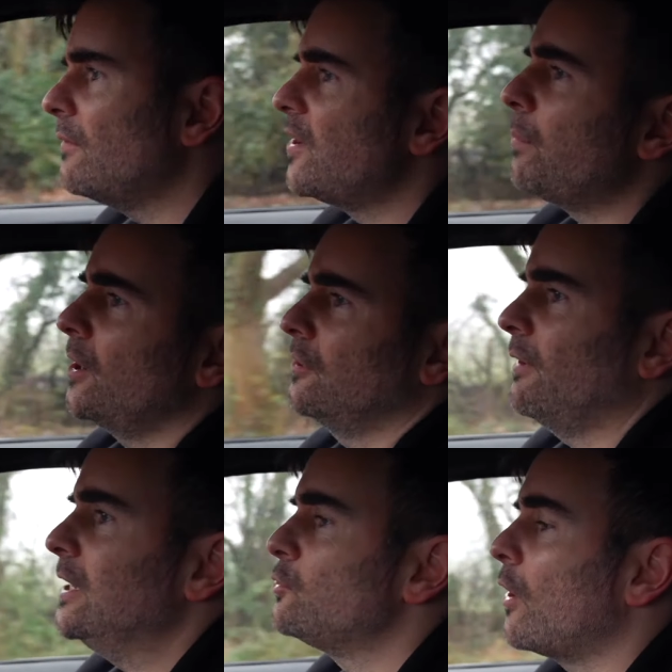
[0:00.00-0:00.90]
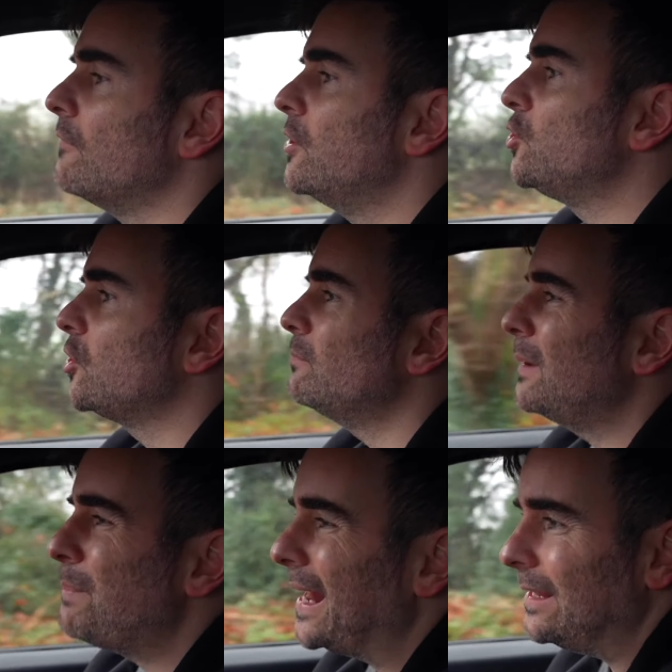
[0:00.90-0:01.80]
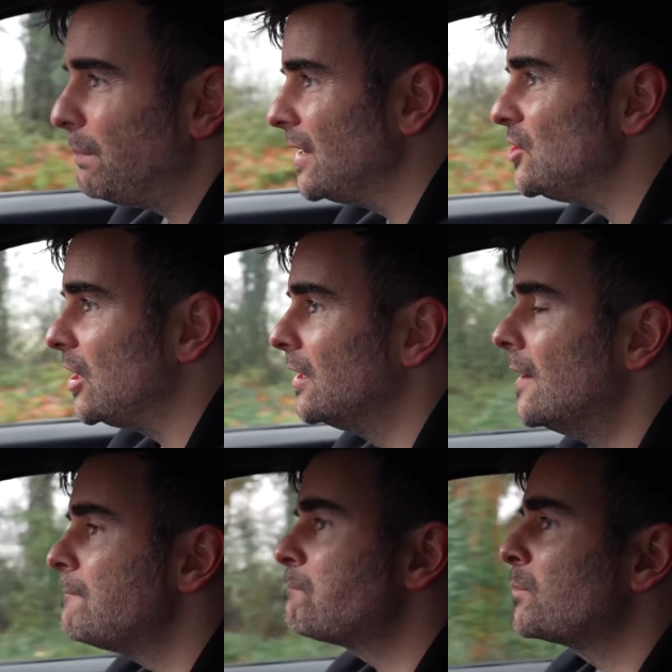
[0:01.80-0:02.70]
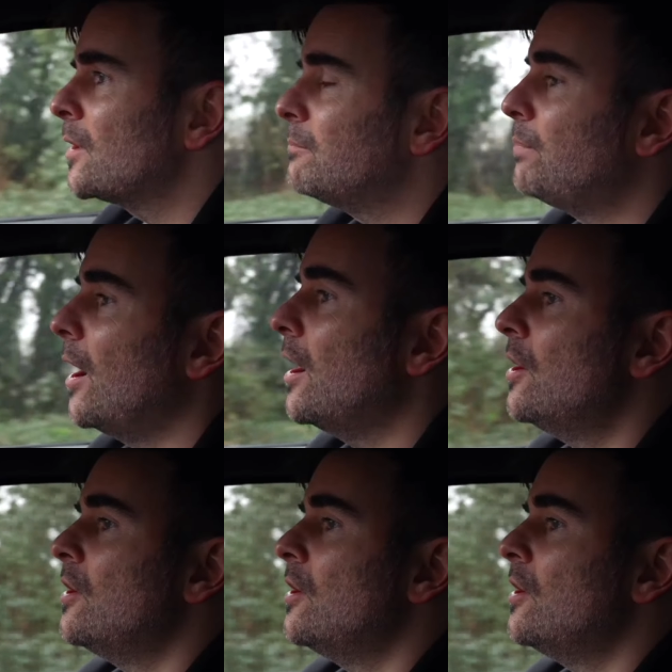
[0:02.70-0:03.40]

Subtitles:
if you're buying a Range Rover, you shouldn't be penny pinching, but